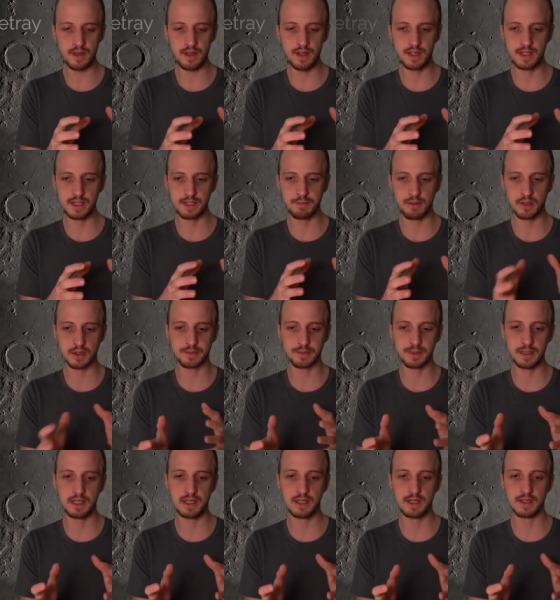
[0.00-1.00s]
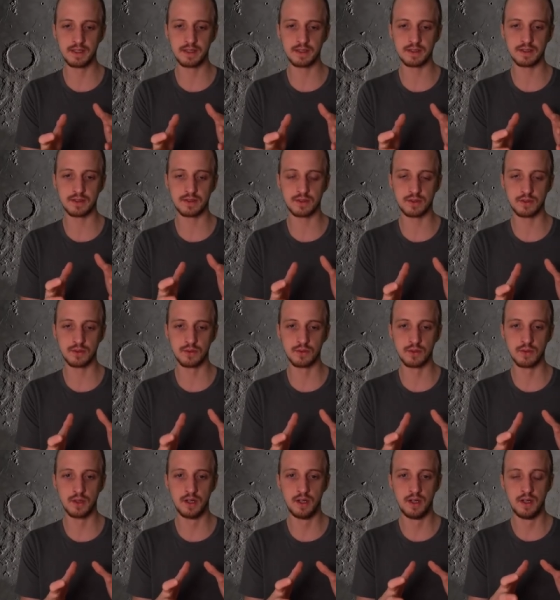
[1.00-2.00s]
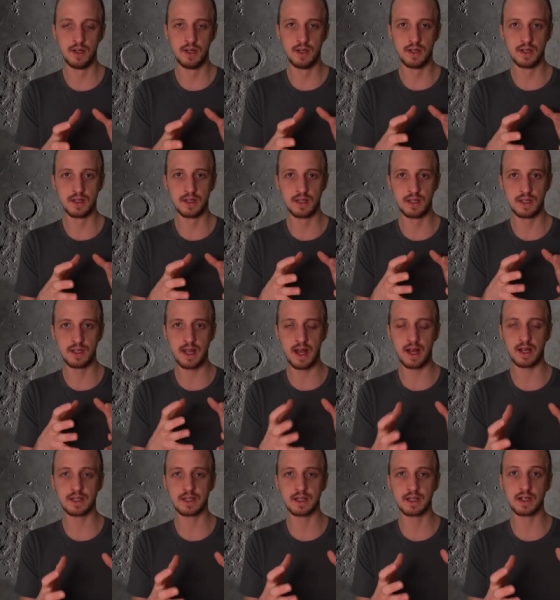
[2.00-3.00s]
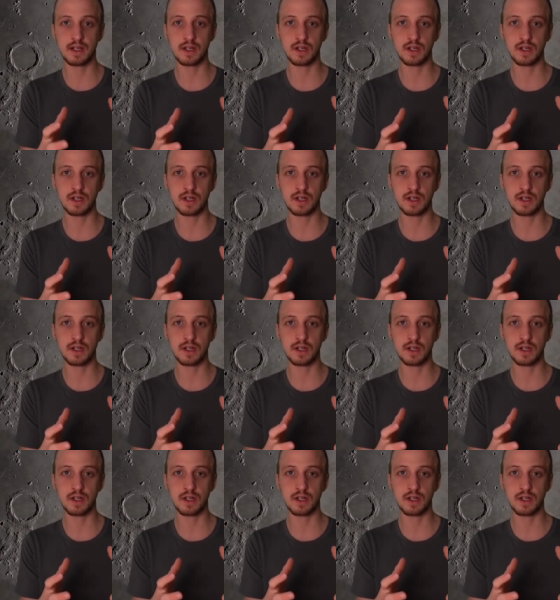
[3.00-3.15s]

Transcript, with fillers: and it's possibly linked to the Catholic